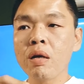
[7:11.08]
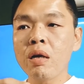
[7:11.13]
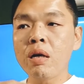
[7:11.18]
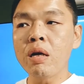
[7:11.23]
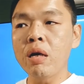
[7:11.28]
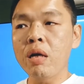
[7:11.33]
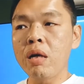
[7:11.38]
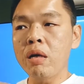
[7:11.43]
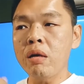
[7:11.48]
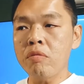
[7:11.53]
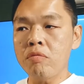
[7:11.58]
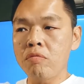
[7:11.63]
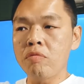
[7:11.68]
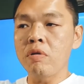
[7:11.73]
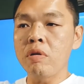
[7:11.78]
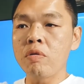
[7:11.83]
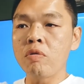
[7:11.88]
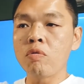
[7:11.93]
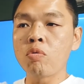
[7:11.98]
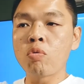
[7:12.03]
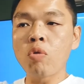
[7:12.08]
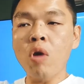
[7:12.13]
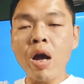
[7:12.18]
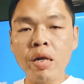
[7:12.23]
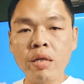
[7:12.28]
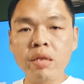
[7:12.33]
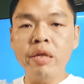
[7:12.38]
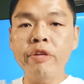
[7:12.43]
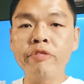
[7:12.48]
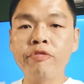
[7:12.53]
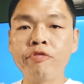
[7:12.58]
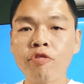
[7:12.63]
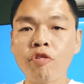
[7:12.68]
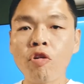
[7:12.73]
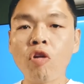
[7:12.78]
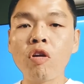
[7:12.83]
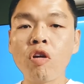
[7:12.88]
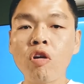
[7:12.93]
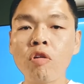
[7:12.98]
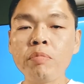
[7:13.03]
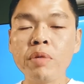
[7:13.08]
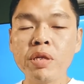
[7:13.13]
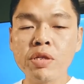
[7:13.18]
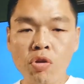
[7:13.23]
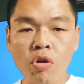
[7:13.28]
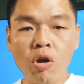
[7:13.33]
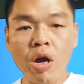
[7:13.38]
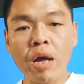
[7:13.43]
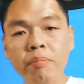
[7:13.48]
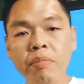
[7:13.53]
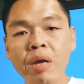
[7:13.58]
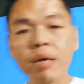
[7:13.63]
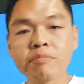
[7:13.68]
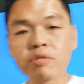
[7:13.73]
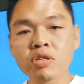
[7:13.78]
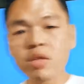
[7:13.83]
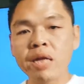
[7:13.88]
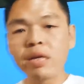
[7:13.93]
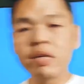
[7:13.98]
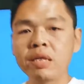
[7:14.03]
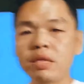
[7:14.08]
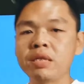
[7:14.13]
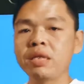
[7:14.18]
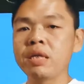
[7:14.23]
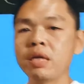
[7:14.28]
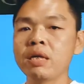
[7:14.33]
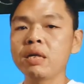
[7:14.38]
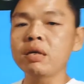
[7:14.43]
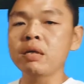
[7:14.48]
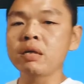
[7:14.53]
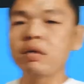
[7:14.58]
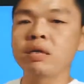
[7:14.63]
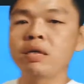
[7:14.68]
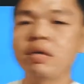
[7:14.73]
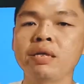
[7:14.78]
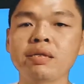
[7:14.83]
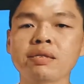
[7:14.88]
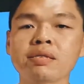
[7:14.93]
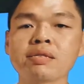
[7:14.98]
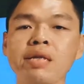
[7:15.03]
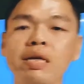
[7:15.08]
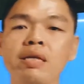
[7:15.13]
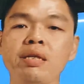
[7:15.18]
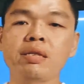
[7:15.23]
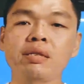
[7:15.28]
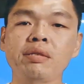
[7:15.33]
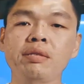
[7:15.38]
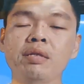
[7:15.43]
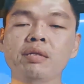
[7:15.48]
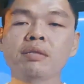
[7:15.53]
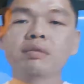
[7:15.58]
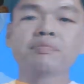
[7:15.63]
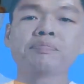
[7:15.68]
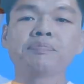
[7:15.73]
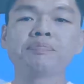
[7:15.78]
uh, right in front of me. So I'm, I'm standing here. He is standing here.